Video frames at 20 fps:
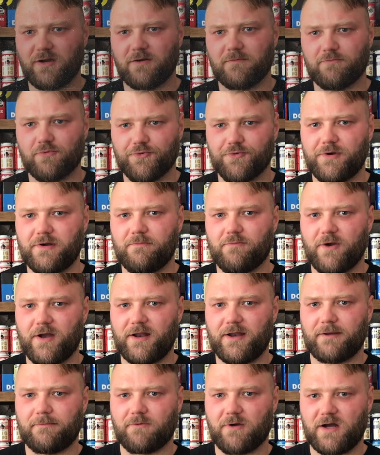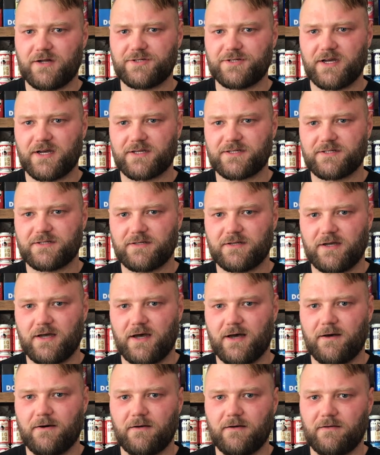brewery branding projects,
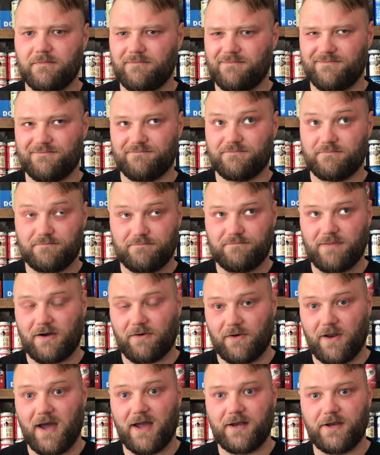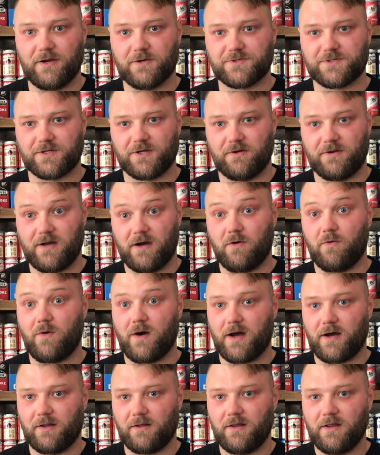about 9 years ago now, a
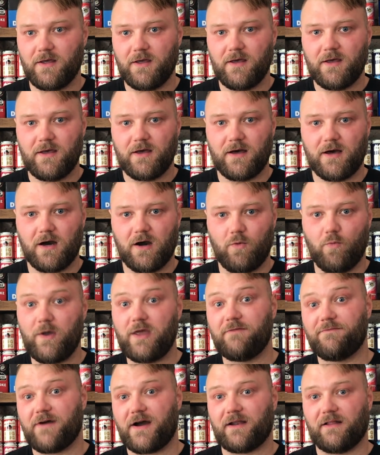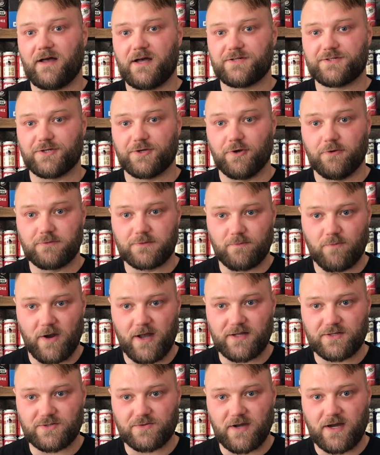while, we had finalized the group's
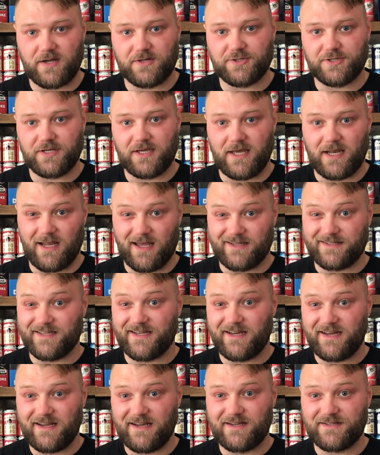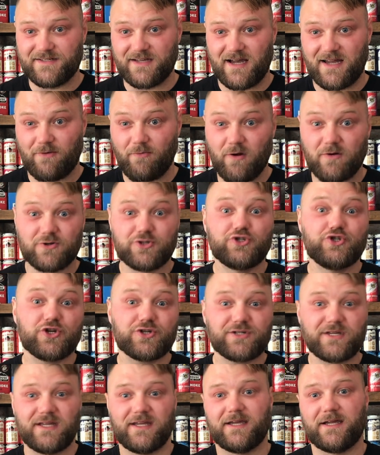brand strategy and identity design, and we were
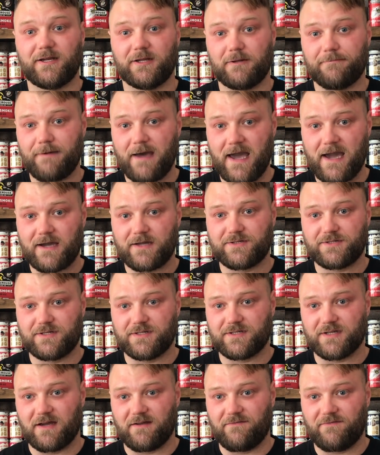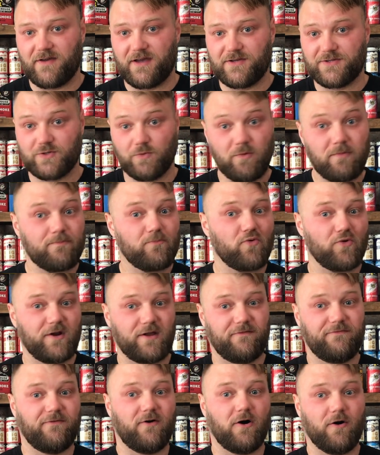just getting into the package design phase, so we're pretty
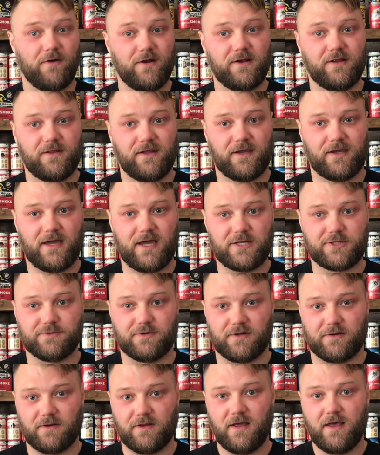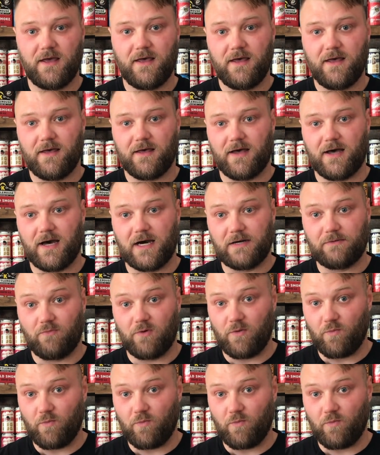far into the engagement. When